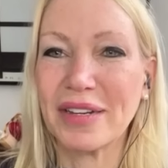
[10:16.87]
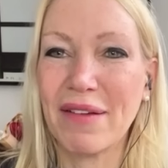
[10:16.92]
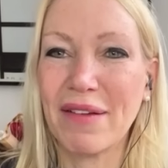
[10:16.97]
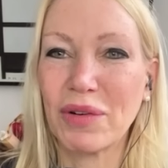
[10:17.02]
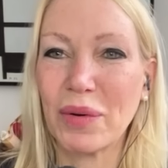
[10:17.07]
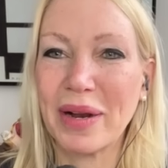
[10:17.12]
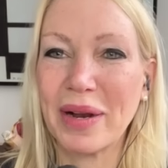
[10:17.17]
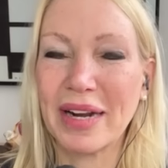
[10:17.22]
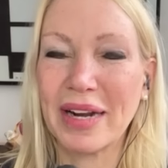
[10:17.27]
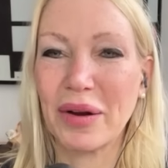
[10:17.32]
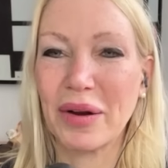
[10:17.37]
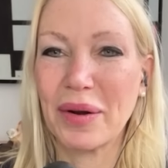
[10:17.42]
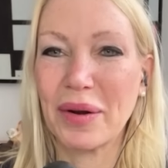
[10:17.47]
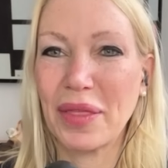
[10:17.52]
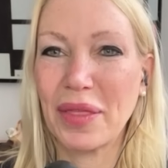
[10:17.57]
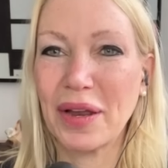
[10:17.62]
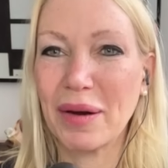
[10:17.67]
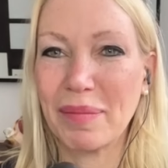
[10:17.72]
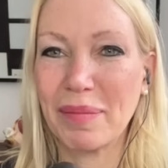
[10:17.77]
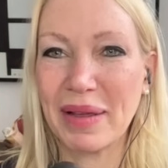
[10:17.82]
never want to go to
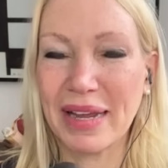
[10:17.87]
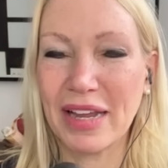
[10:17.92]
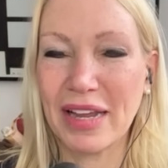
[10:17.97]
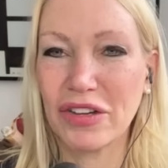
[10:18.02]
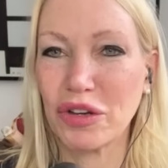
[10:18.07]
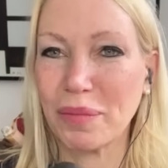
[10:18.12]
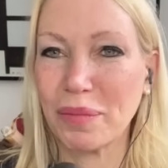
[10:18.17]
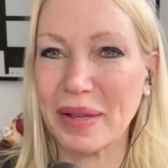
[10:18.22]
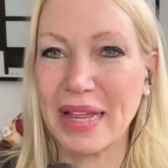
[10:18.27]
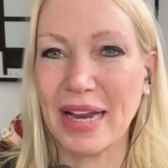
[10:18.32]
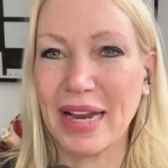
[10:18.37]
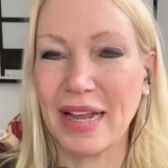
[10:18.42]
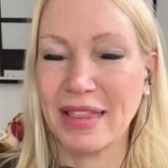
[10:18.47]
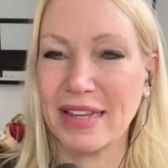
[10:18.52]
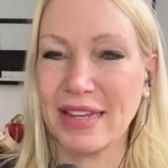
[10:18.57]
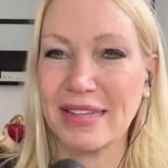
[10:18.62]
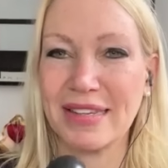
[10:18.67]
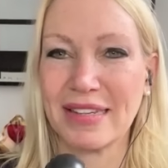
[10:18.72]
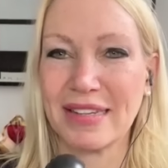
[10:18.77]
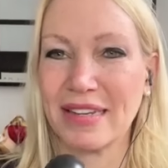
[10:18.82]
therapy again. She'll be like,
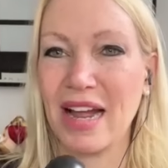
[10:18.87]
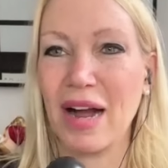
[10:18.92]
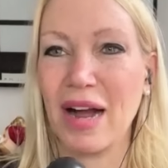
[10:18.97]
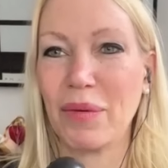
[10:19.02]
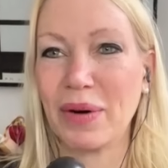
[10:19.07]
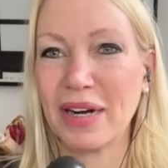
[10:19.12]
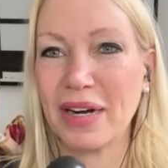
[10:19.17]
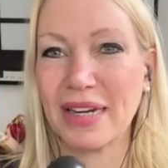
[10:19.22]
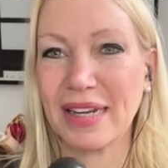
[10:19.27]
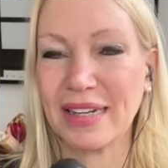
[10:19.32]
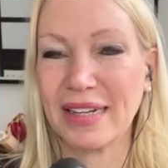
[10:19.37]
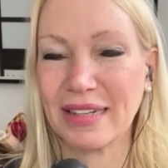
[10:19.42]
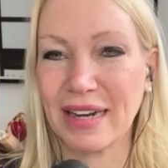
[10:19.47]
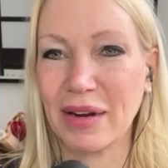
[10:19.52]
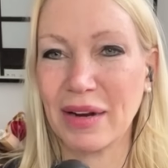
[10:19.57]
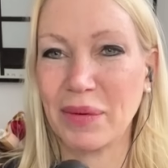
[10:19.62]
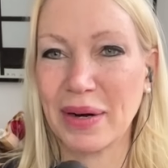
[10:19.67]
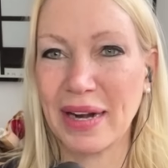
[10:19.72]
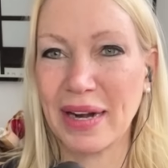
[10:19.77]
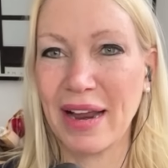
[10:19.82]
this is not working.
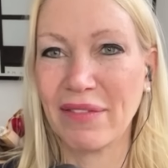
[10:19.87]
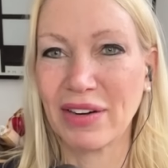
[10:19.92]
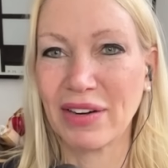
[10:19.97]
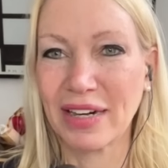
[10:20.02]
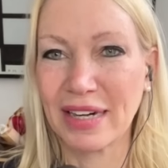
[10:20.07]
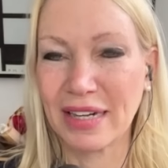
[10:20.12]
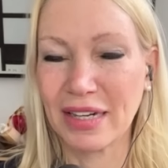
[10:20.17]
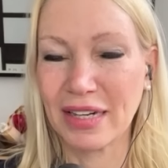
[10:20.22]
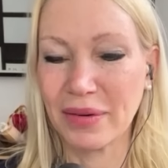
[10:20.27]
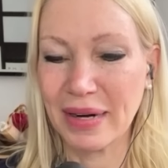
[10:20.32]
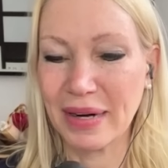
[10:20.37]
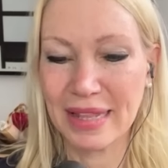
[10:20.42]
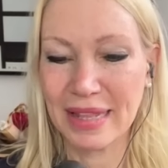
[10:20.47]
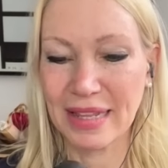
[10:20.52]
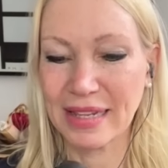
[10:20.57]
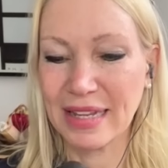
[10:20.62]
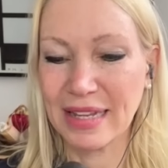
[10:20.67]
Right. We're never going to do anything